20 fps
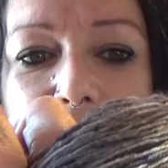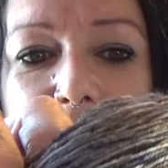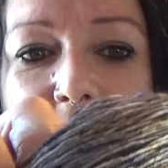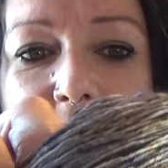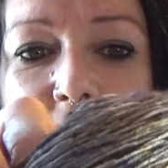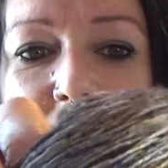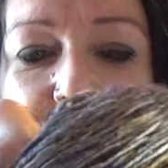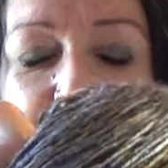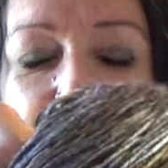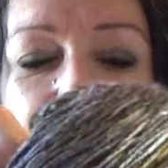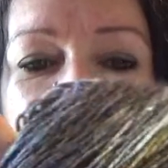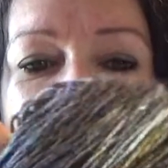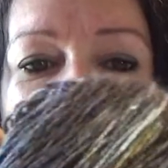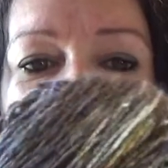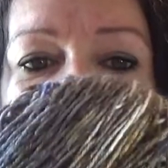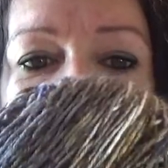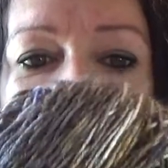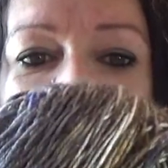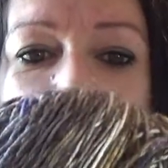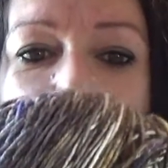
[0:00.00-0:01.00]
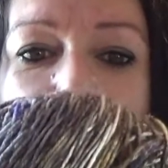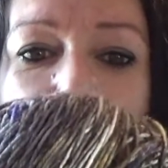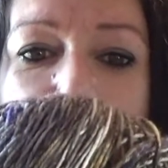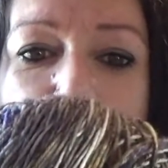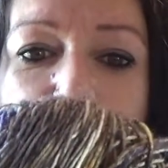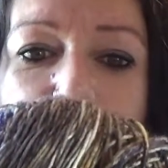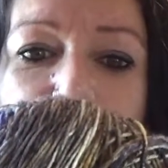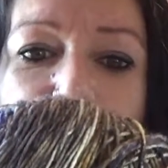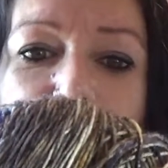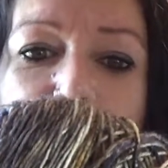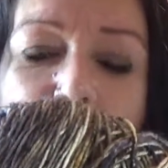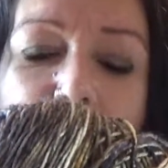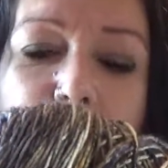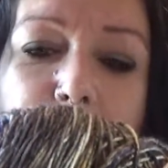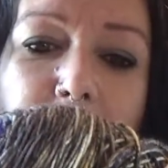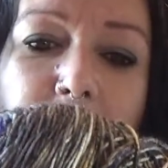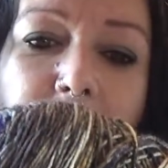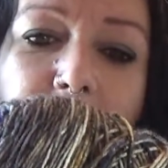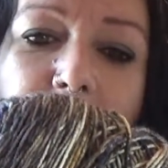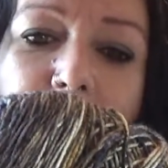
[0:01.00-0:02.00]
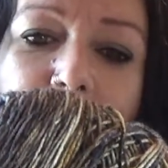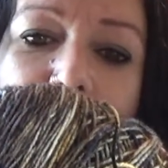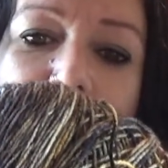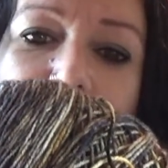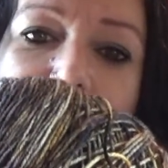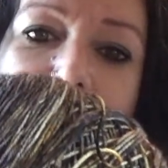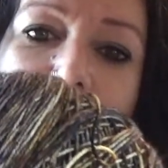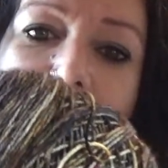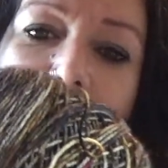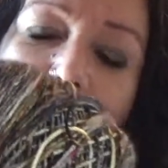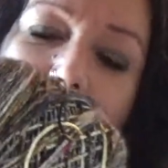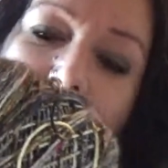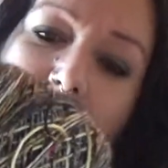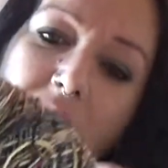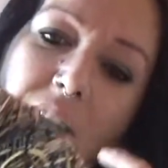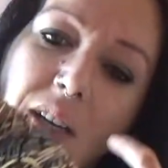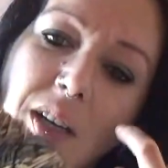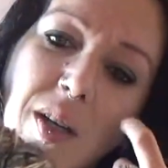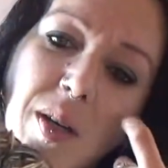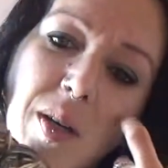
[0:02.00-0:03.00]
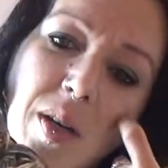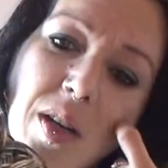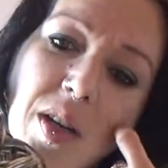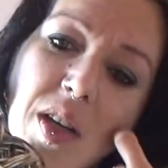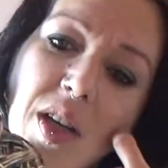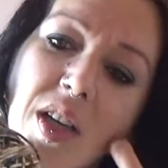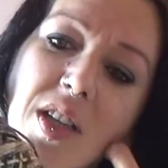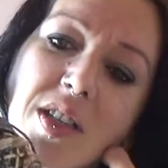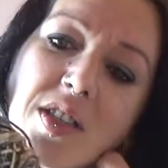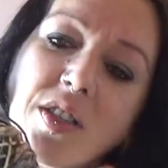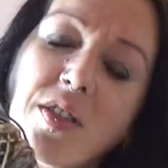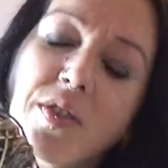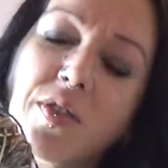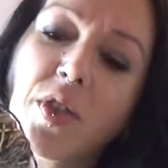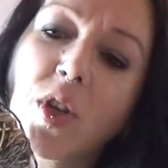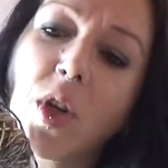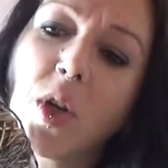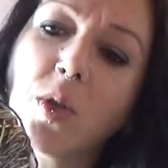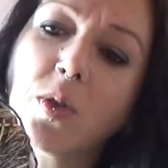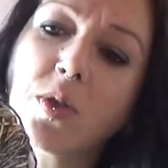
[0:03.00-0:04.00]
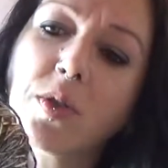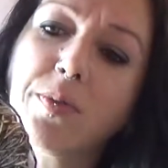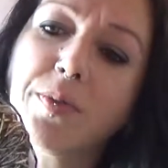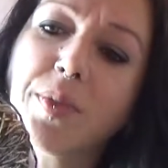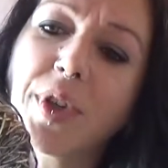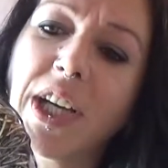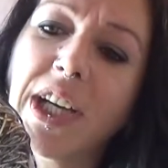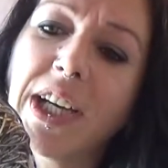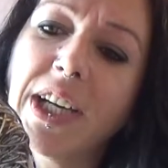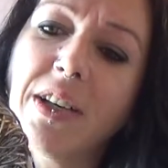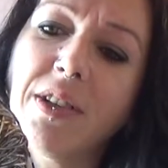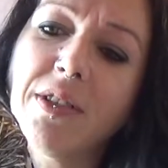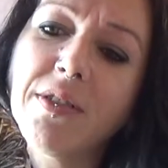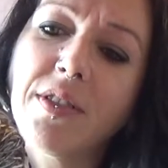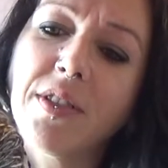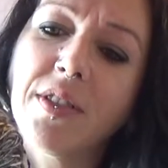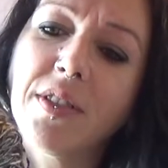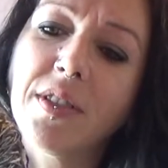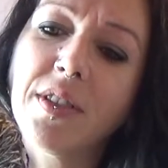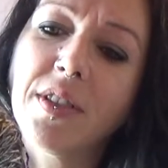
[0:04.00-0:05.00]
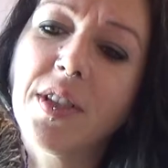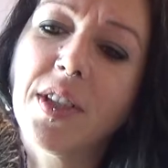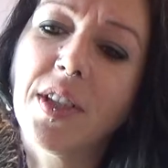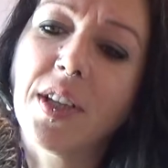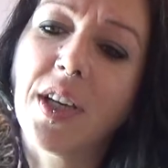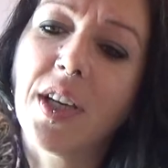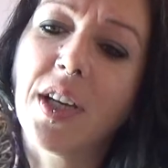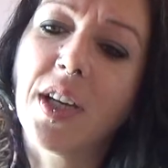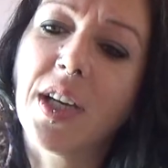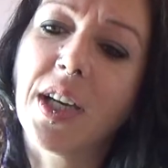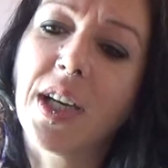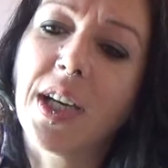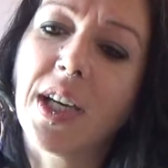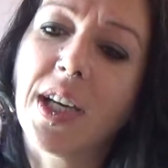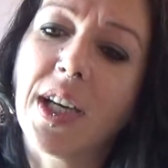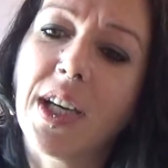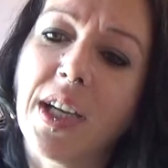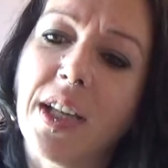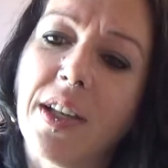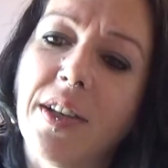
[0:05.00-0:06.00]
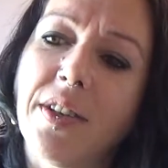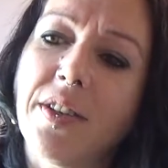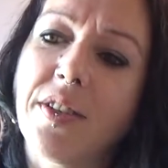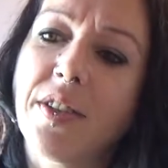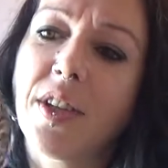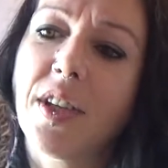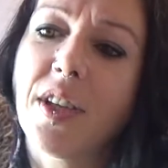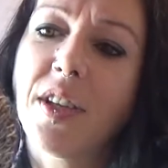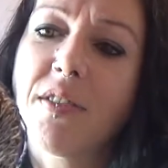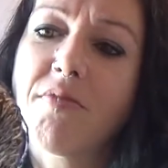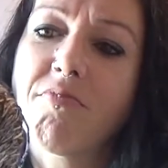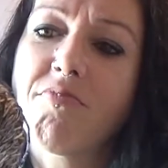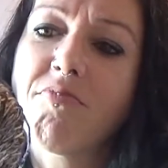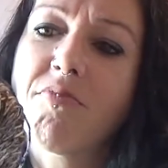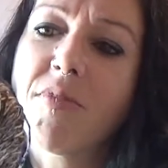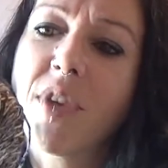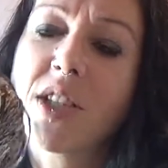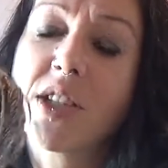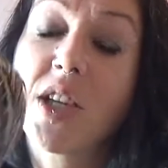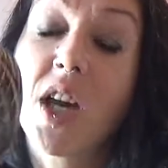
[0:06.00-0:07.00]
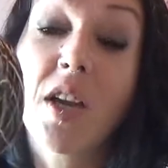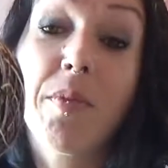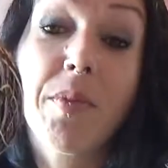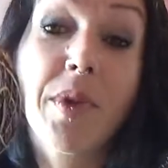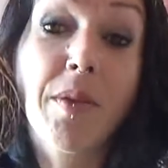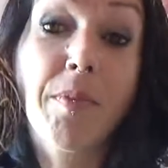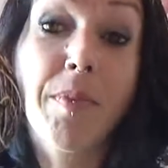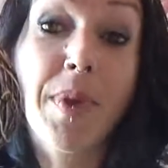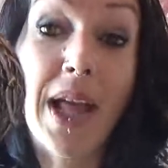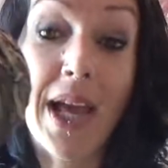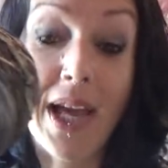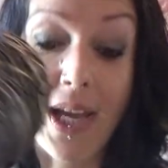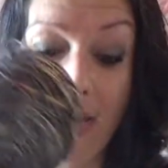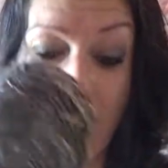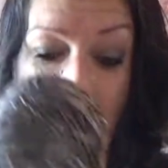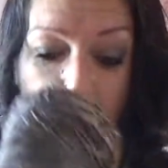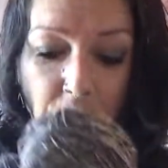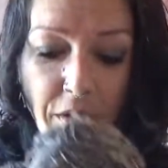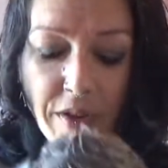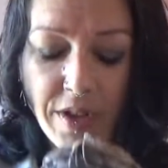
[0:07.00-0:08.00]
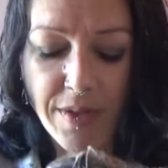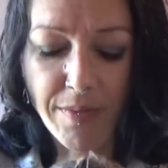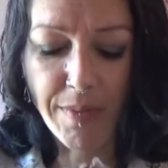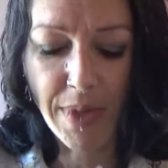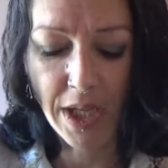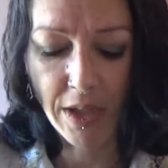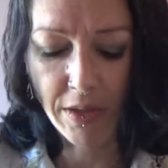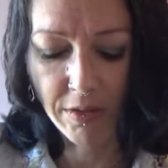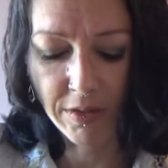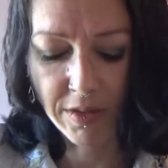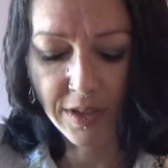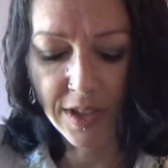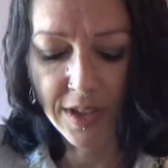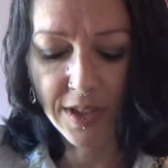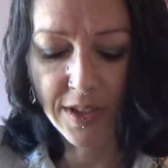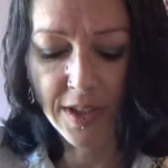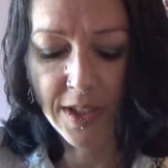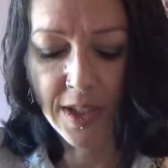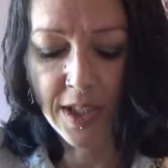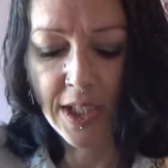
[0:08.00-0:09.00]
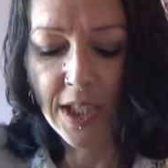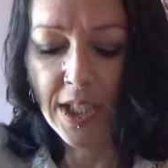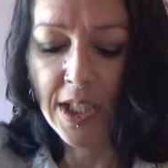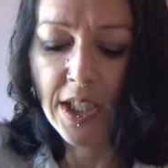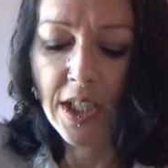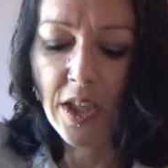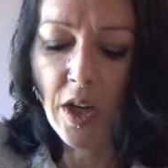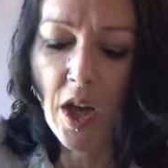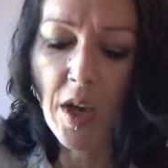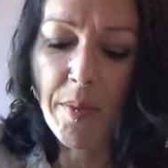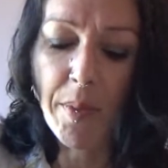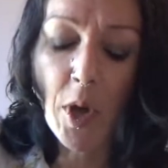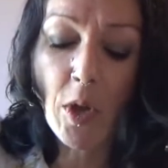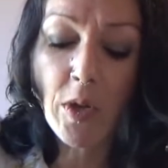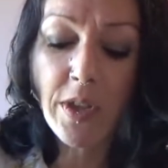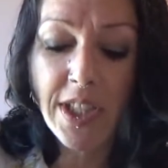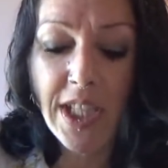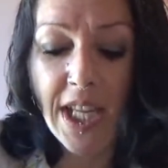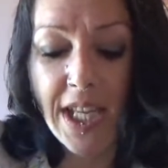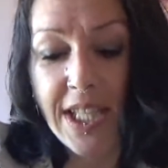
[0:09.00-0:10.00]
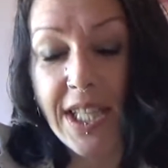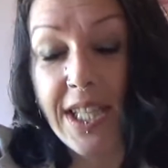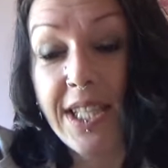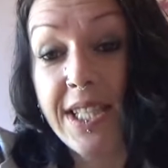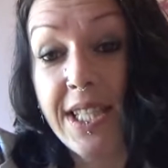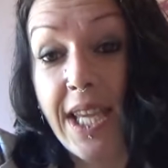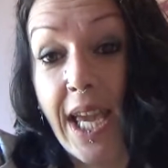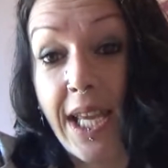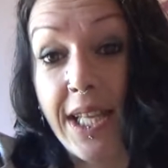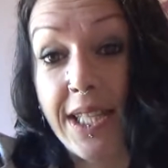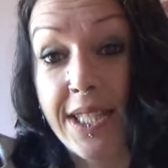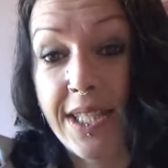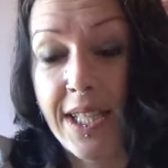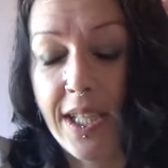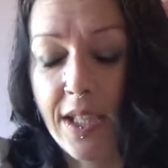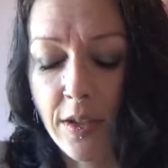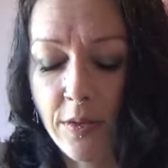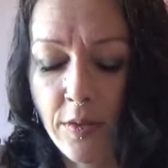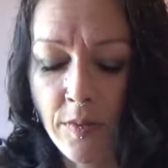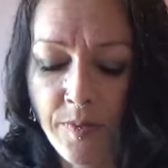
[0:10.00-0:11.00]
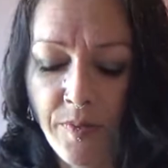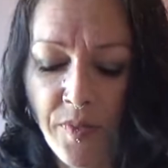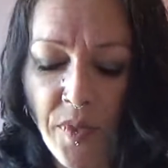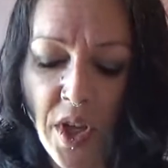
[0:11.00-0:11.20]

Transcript: So it's purple, pink, a sort of golden brown, and a tiny bit of black where it's mingled. Now I'm alternating skeins now.